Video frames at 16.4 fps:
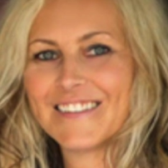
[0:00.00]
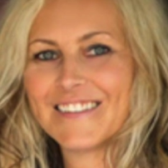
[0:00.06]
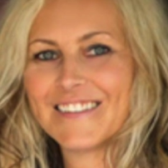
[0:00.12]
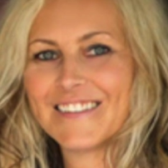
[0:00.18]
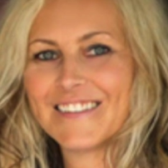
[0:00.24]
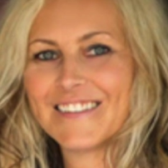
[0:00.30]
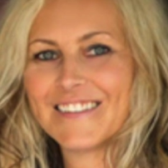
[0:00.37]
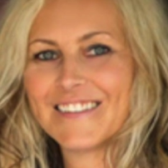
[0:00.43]

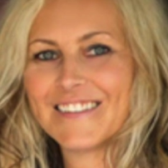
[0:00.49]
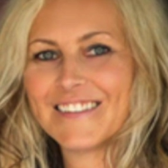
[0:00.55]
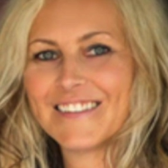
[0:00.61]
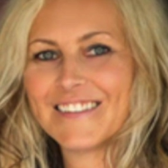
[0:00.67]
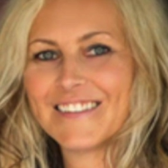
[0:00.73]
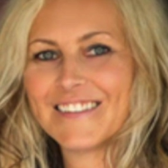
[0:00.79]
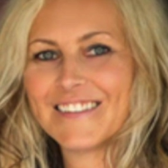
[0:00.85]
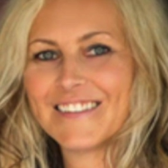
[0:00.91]

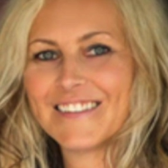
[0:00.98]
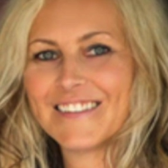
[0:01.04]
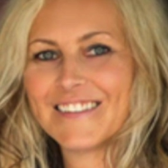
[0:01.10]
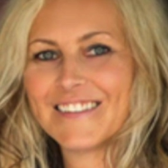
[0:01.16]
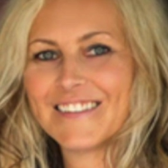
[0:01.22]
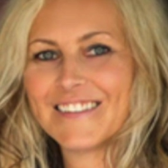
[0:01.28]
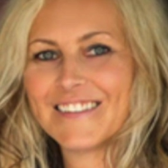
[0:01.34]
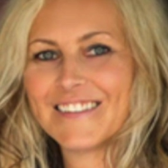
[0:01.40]

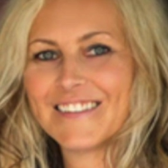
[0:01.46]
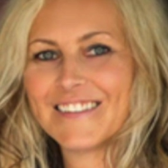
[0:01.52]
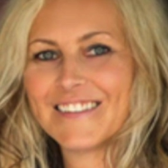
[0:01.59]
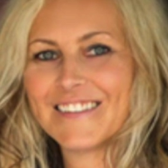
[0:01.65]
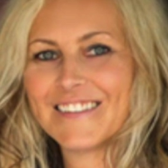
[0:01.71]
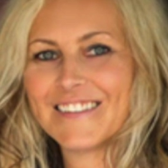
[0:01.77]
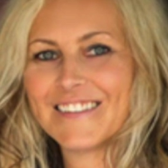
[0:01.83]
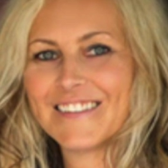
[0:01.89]

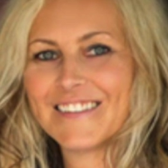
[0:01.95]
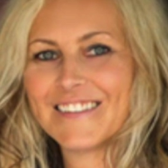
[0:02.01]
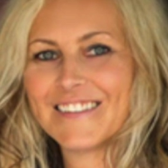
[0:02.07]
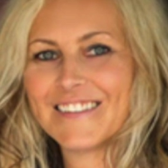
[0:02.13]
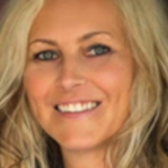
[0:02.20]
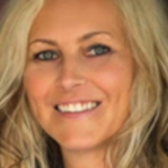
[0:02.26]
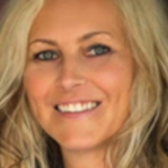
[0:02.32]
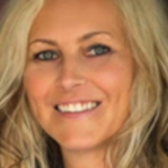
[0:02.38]

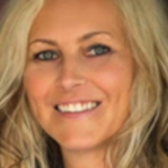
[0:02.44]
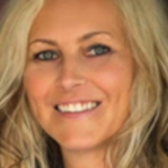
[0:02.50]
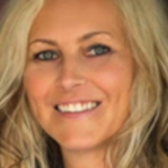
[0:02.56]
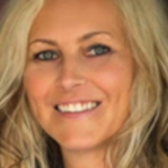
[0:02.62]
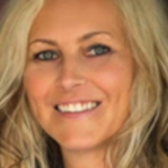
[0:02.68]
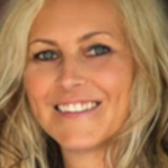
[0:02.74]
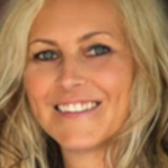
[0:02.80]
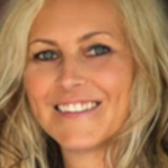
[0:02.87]

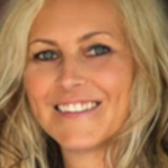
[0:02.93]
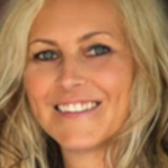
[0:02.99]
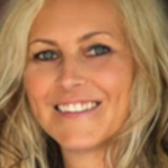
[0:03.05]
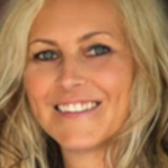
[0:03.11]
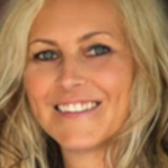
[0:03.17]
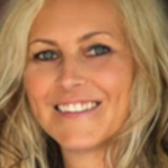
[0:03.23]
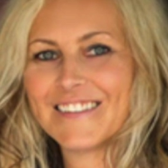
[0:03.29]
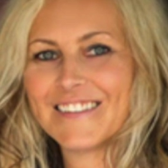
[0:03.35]

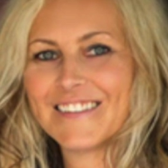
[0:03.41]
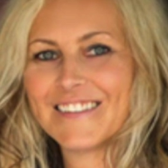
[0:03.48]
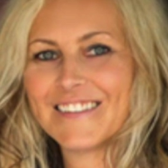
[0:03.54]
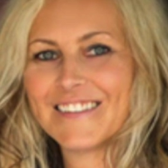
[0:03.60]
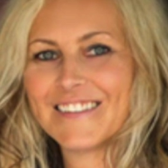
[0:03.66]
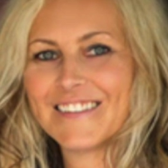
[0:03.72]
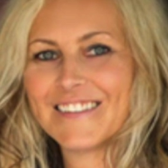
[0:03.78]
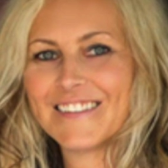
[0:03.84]

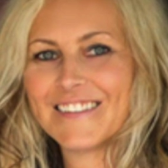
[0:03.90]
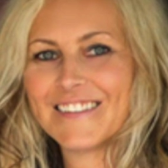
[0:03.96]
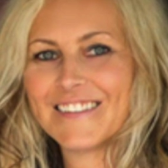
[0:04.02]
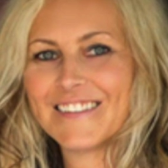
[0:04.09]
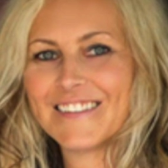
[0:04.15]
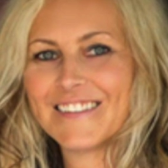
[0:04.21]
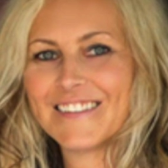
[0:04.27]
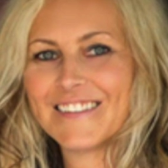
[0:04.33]

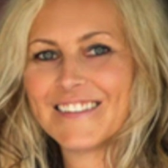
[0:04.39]
(no lip movement)